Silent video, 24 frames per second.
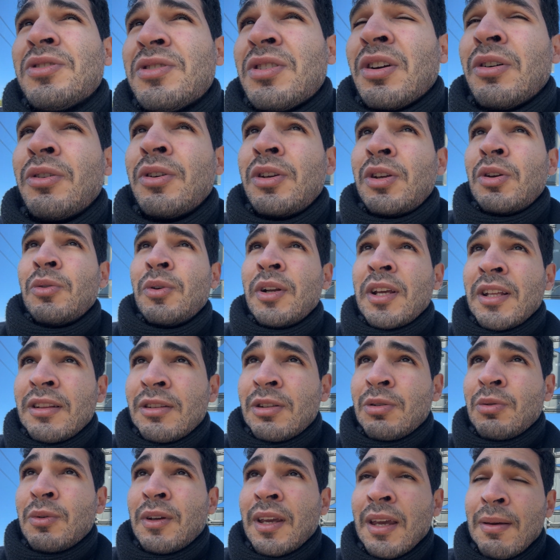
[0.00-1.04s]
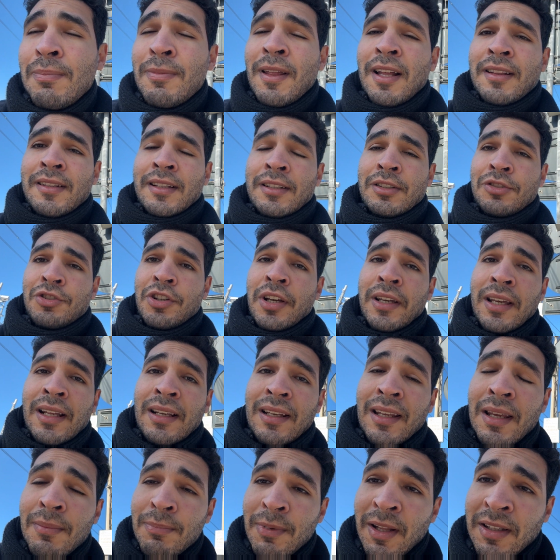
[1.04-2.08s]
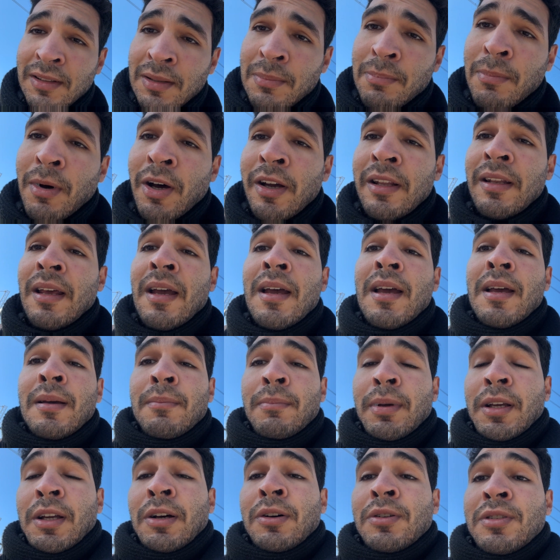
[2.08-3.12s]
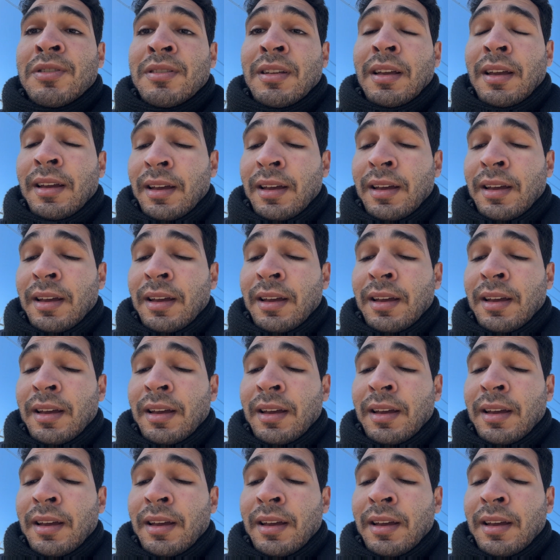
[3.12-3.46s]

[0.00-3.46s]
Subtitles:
So you need to keep that in check and keep that in mind, because